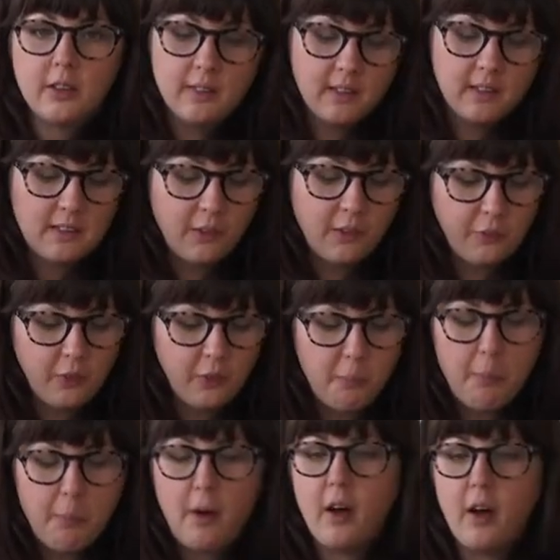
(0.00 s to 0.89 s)
the
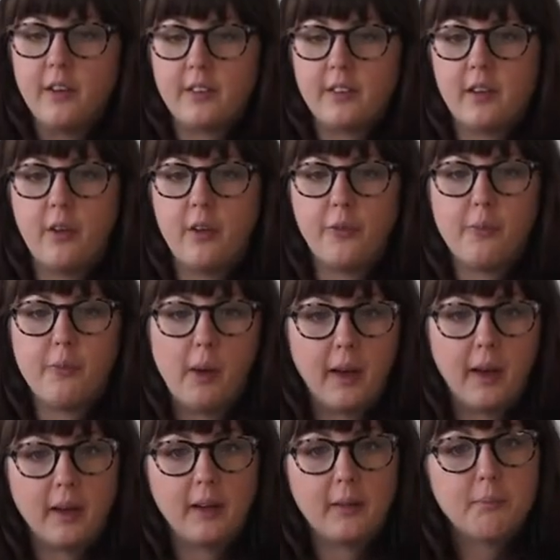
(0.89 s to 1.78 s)
different parts of
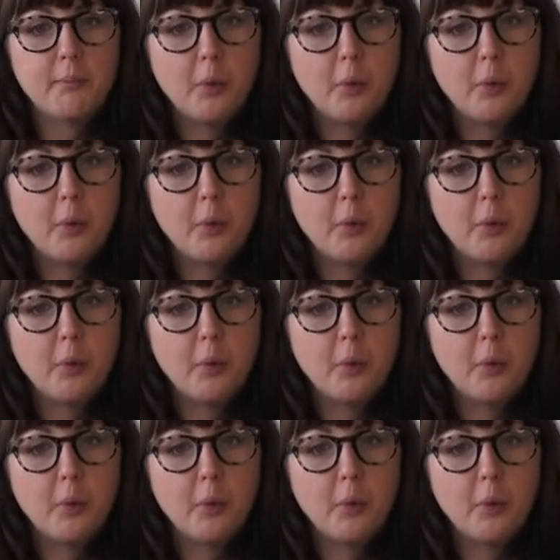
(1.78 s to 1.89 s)
my